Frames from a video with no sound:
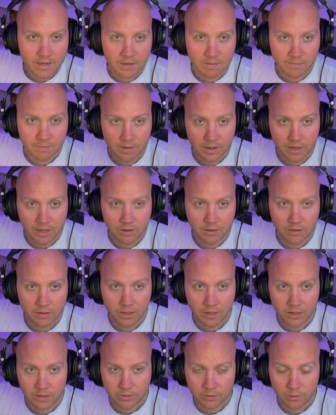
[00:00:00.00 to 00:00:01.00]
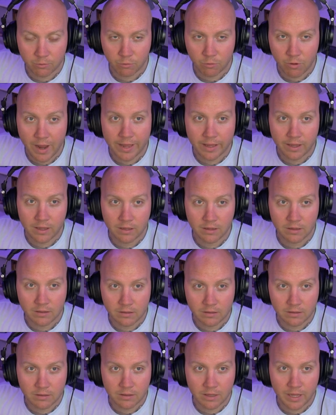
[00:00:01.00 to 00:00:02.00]
My uh, uh, Ray,
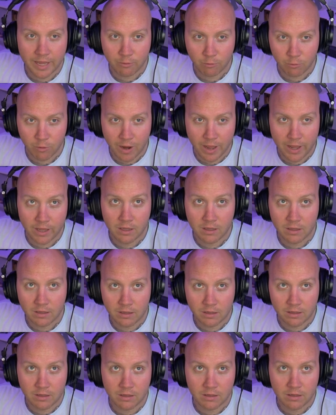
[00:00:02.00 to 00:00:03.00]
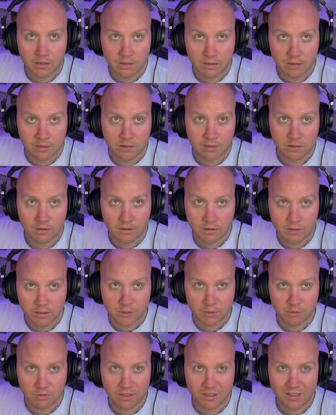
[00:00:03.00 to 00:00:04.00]
hey Ray,
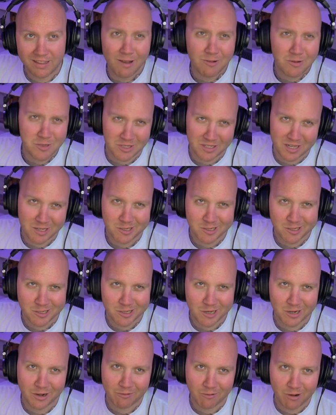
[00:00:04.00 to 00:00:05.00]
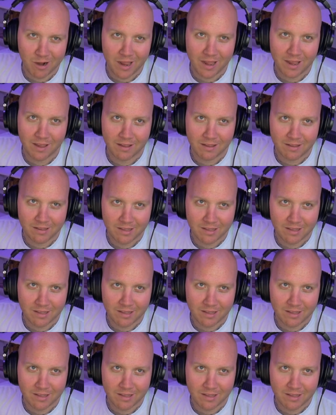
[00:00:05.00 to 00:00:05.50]
do you think that was necessary, Ray?